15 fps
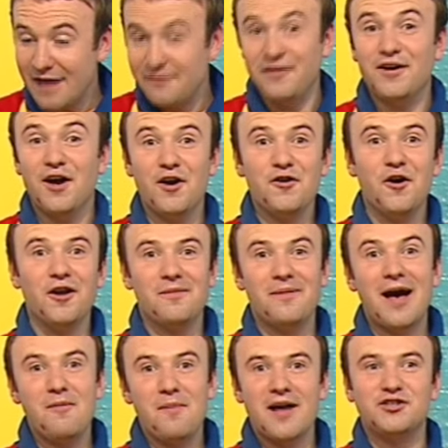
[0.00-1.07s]
I'd forgotten all
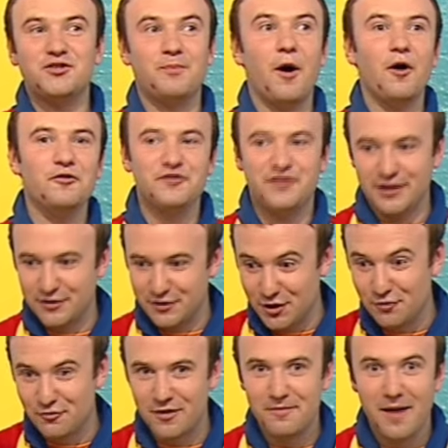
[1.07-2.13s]
about my spot until
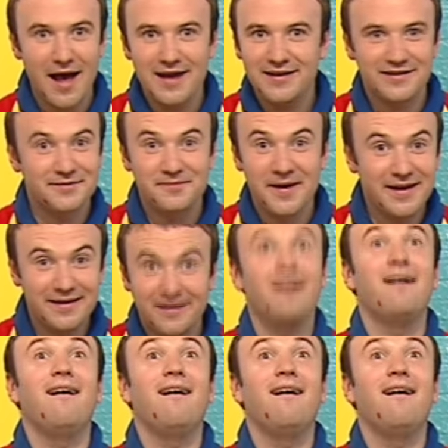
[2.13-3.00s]
you reminded me.